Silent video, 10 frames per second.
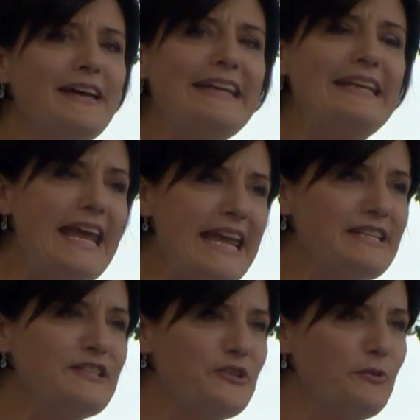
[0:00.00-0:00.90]
Jodi
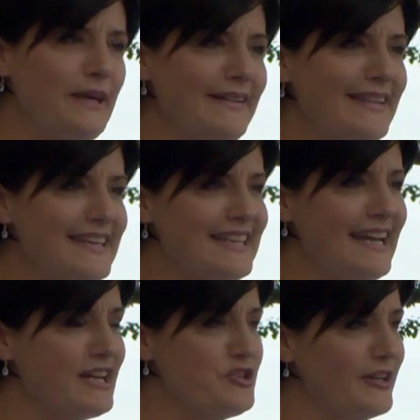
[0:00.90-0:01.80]
Mckay is
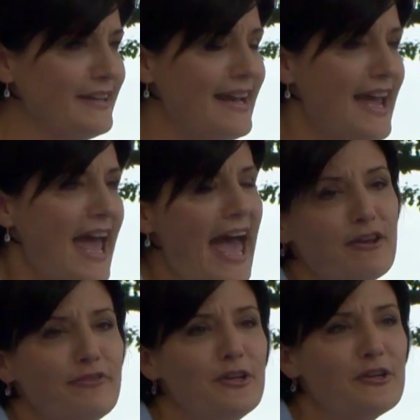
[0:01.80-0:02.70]
campaigning on
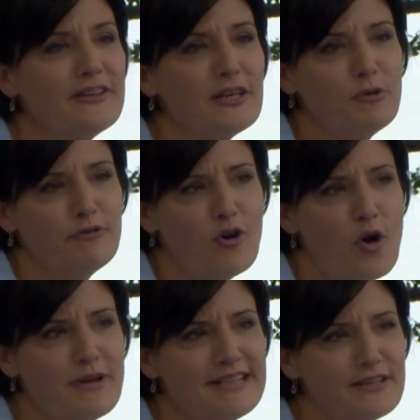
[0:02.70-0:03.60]
these platforms
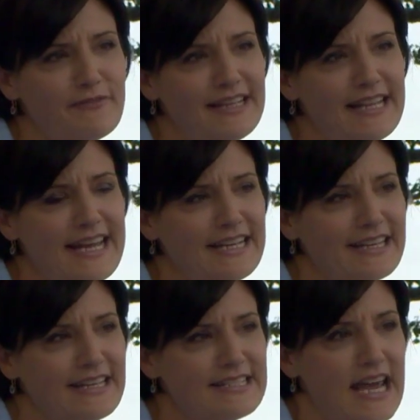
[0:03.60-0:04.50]
in an attempt
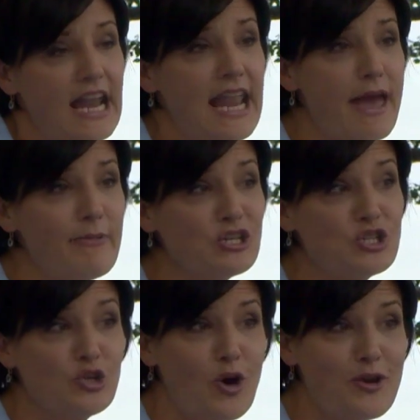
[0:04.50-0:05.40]
to be
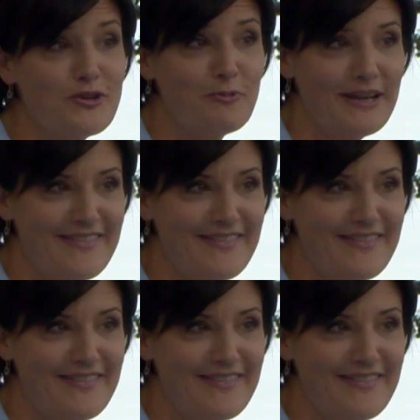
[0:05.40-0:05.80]
re-elected to state